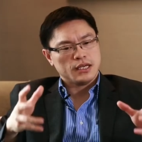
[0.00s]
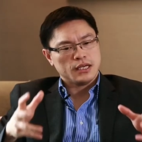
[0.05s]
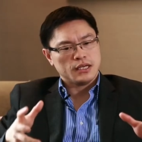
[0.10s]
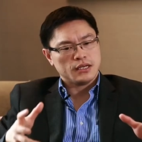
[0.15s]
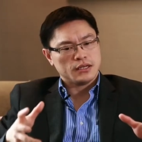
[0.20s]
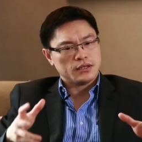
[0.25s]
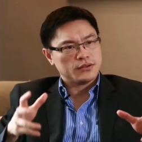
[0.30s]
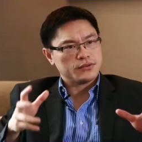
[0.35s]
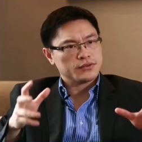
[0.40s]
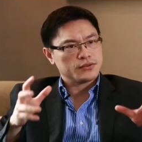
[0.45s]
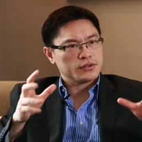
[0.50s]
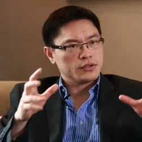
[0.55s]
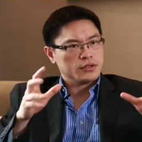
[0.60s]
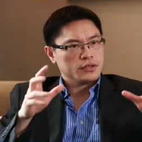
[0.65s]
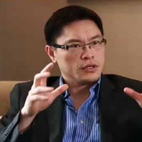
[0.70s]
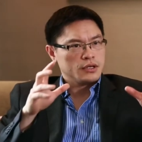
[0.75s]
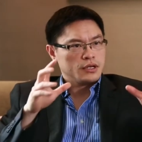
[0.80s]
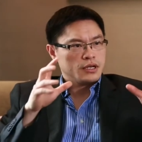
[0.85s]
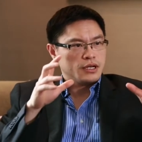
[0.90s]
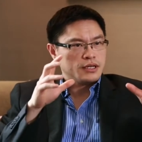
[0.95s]
is
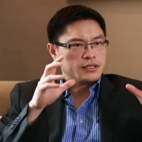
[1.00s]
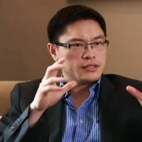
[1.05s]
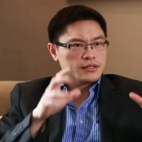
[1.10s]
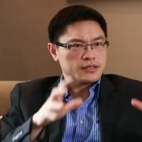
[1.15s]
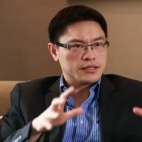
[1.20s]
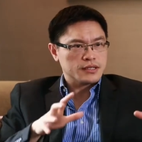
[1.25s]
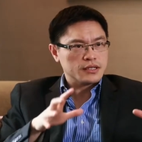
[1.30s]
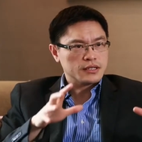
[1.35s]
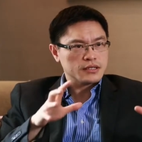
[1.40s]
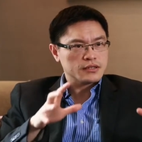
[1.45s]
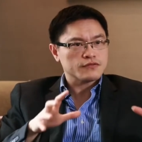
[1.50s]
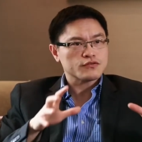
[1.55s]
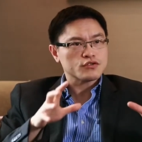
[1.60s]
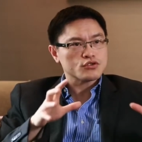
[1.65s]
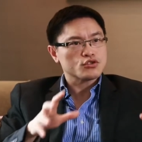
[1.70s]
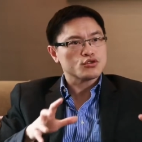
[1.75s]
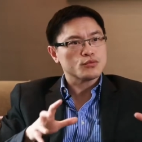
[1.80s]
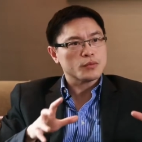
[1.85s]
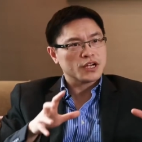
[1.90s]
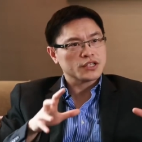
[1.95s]
a disease of
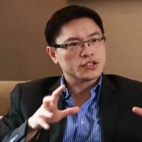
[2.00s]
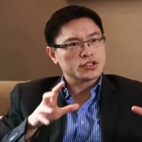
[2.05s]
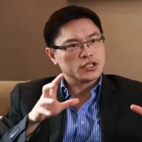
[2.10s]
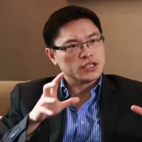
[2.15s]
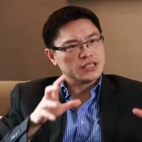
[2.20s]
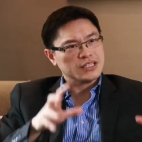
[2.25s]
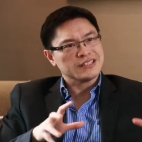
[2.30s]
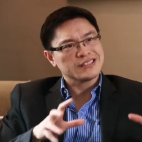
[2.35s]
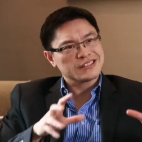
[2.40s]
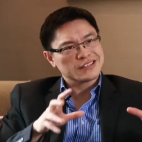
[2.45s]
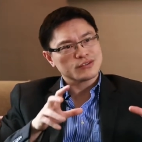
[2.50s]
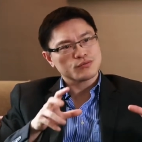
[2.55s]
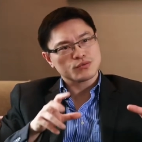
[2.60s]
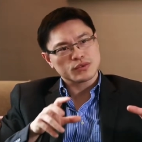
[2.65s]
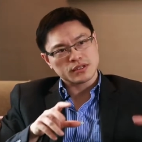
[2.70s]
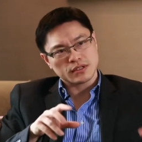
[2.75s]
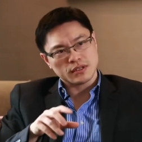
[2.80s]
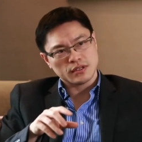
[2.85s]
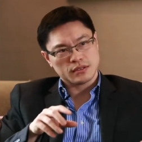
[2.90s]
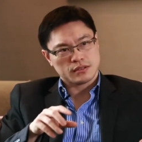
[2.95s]
too much insulin
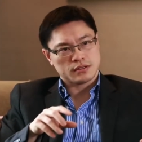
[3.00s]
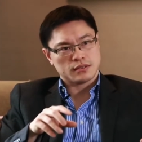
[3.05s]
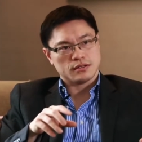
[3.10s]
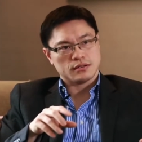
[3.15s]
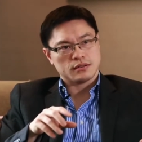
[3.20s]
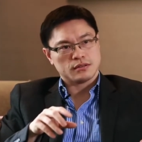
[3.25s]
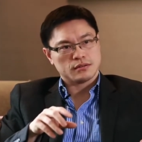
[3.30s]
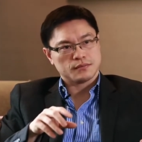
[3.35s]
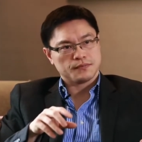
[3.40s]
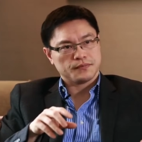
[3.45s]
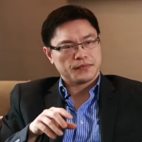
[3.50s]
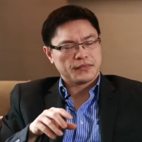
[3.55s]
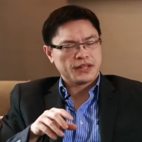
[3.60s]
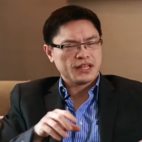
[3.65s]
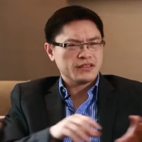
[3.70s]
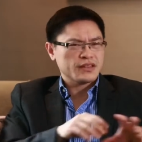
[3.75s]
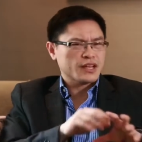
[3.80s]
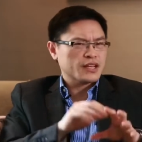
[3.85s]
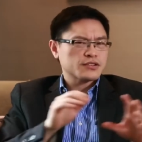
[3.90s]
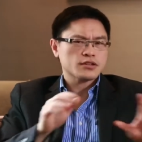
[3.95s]
resistance.
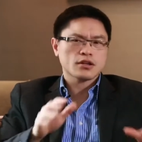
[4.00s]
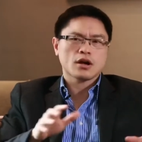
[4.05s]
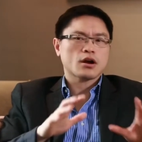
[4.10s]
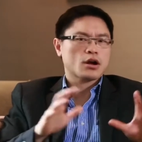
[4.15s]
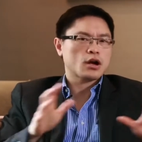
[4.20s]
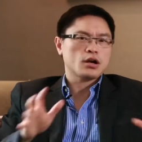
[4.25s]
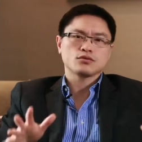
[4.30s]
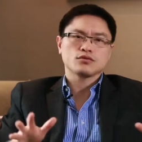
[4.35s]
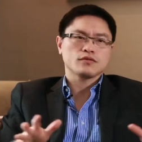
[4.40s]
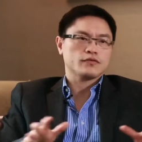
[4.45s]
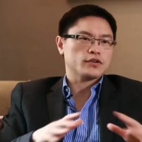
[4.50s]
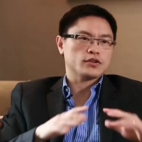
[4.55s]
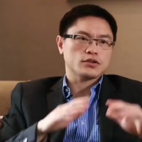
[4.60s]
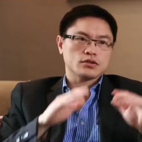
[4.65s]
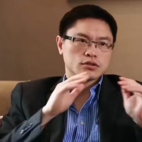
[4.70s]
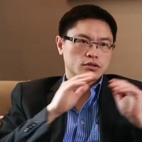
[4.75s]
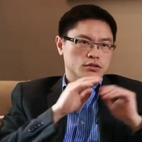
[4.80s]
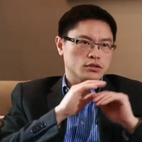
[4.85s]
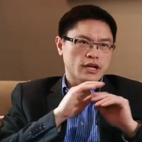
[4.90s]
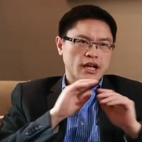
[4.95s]
And that's not
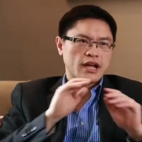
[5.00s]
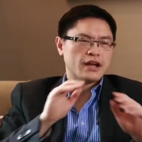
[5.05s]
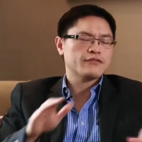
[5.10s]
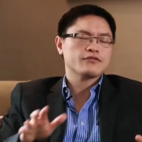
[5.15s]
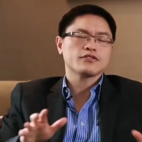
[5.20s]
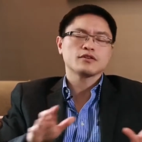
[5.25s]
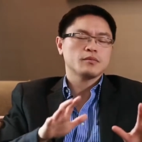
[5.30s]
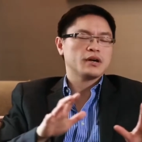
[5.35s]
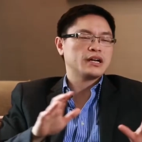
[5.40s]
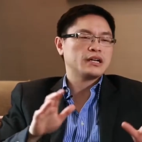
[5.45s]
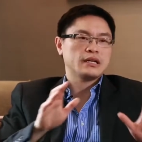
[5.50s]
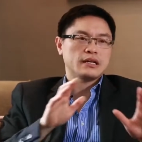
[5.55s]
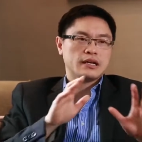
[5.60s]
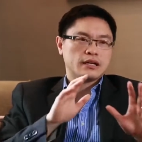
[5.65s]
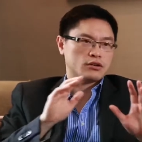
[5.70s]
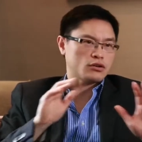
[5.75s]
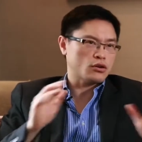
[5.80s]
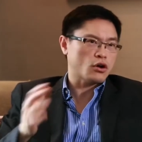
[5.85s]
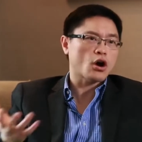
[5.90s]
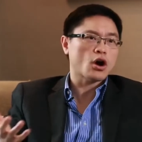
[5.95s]
controversial. Everybody
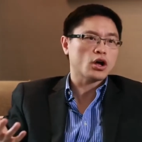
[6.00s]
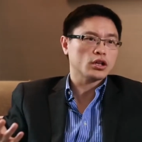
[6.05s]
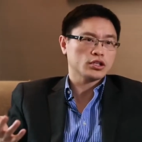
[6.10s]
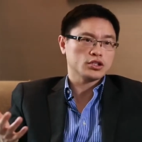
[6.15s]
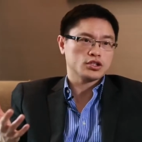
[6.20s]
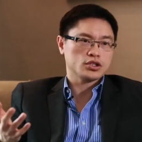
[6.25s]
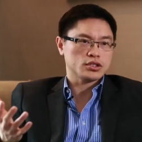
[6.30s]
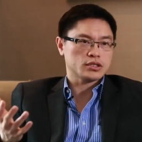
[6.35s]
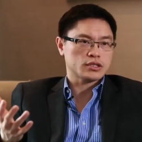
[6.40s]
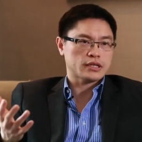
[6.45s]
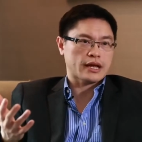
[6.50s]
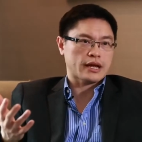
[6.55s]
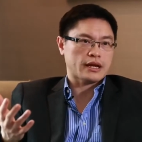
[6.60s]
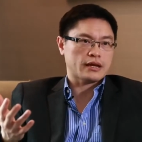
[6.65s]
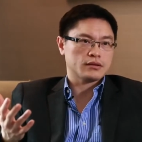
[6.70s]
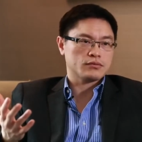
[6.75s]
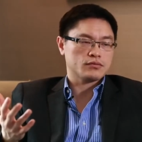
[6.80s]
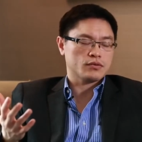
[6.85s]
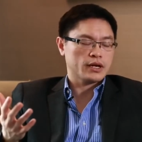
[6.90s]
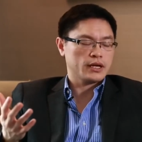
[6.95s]
acknowledges
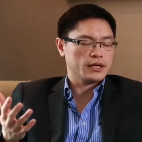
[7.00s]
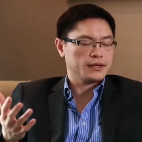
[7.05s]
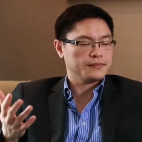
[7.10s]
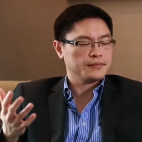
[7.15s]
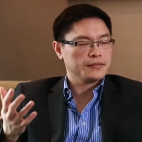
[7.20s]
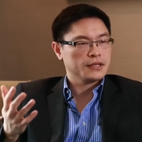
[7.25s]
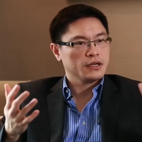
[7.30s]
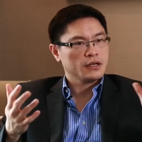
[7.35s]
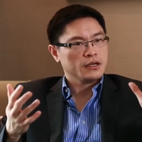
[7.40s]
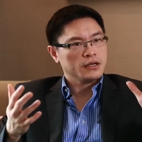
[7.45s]
that, right?